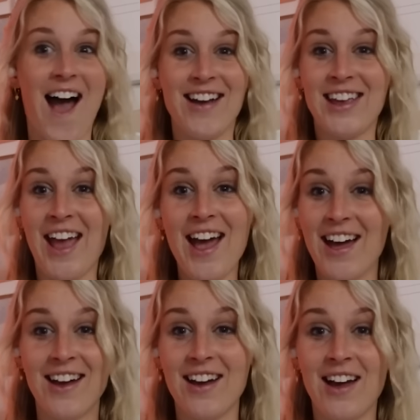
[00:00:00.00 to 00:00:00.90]
I
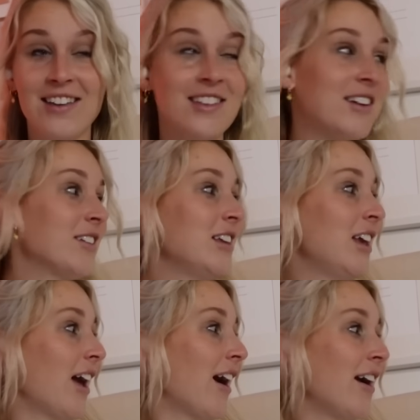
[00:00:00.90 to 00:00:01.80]
can't. I literally
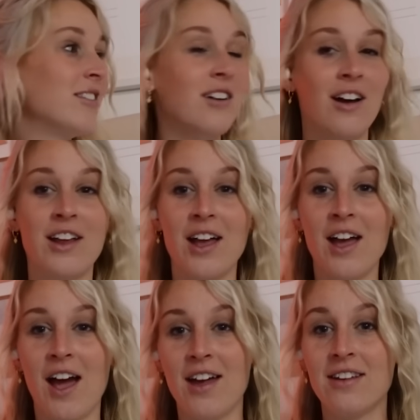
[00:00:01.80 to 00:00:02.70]
can't. I thought I
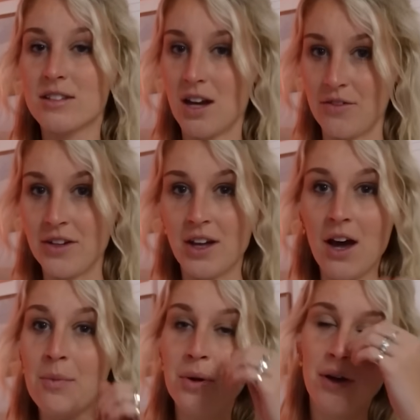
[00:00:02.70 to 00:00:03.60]
had toughened
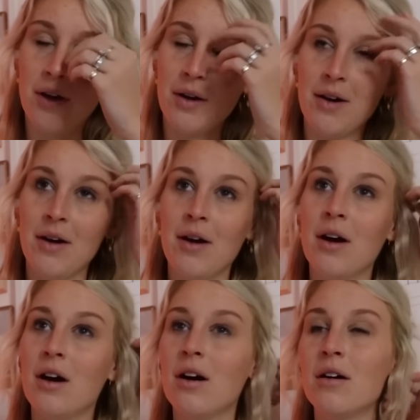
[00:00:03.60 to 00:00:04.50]
up,
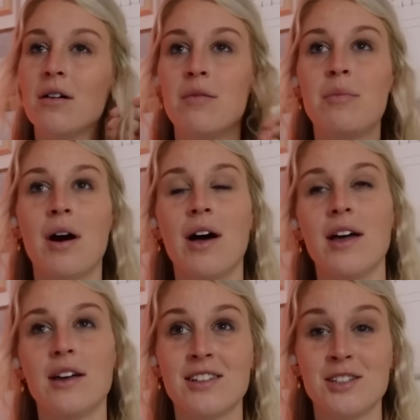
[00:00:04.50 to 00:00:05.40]

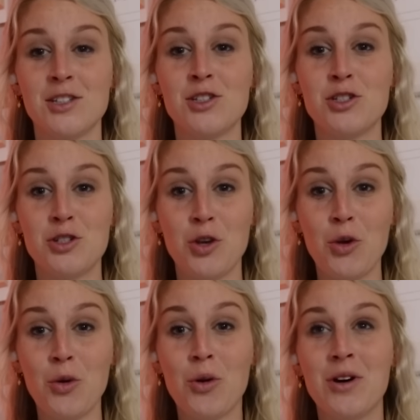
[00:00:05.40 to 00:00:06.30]
but this is
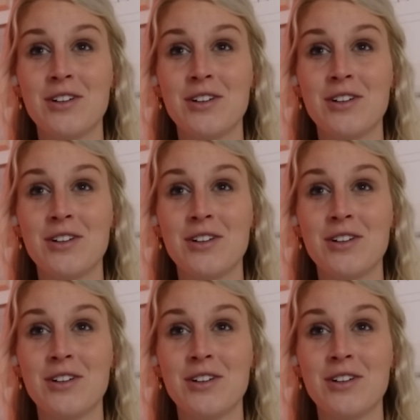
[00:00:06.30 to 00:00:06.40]
too